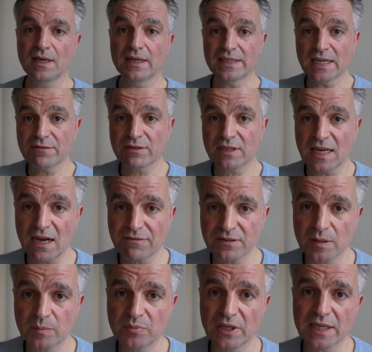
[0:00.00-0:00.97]
And even
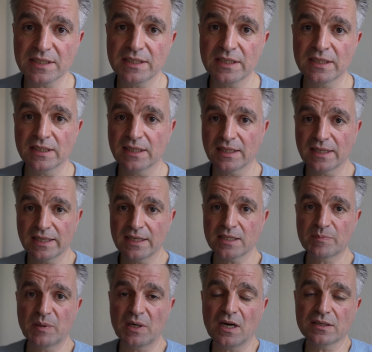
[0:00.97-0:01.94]
after Brexit,
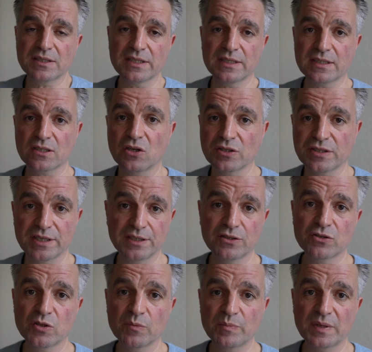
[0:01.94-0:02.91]
these parties
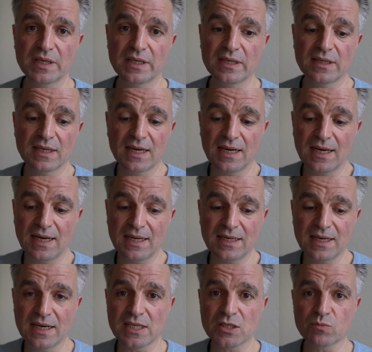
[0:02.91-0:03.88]
continue to be
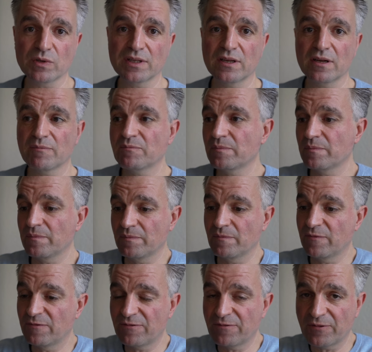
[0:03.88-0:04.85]
allies with a
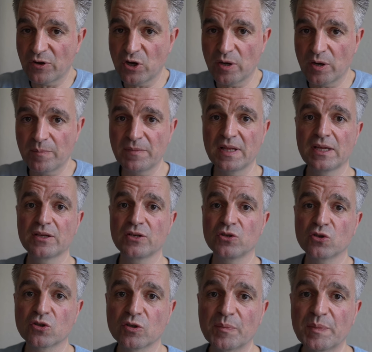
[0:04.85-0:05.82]
firm
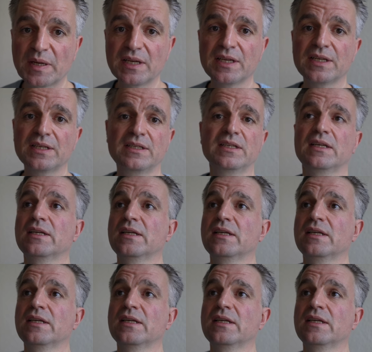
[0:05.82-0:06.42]
European